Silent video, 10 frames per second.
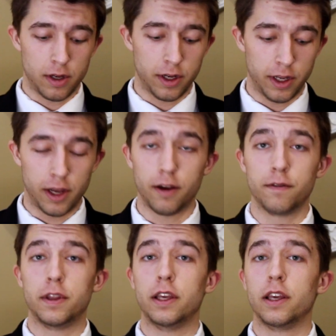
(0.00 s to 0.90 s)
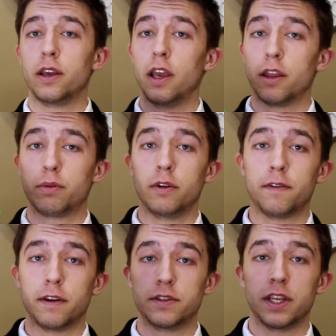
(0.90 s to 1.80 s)
I have the GAN
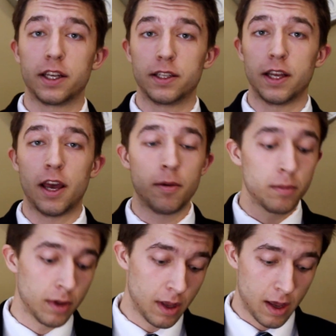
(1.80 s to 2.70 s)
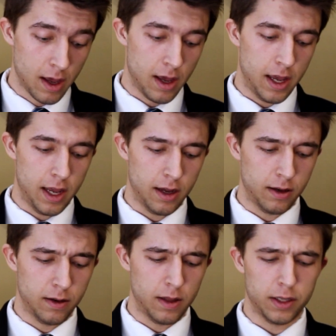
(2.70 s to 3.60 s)
356M
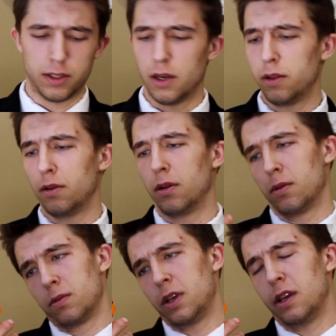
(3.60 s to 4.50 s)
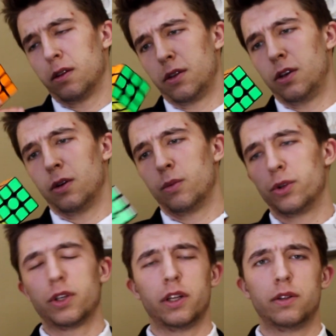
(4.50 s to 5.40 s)
and this other GAN cube,
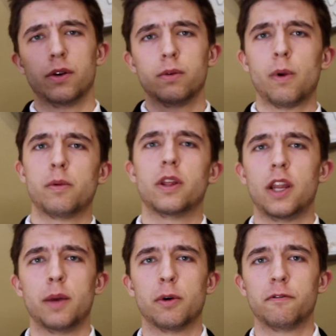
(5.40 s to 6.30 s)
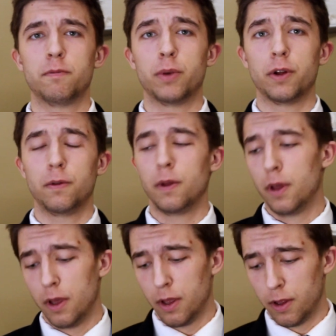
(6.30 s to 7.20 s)
which I don't remember the name of, but
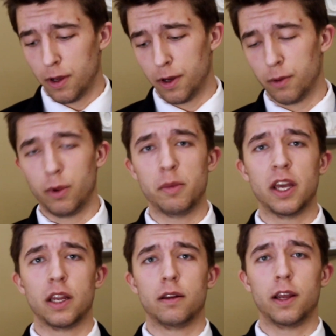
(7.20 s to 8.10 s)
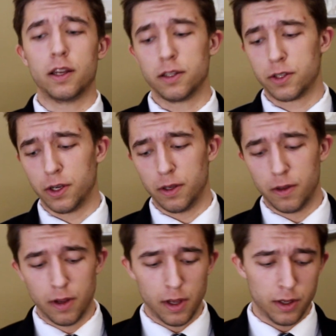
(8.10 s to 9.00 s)
we made it and it's good.
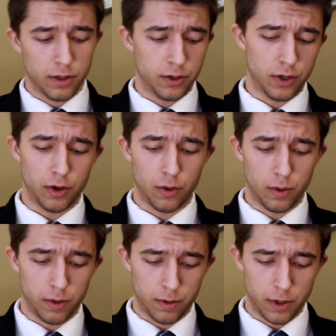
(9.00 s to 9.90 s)
So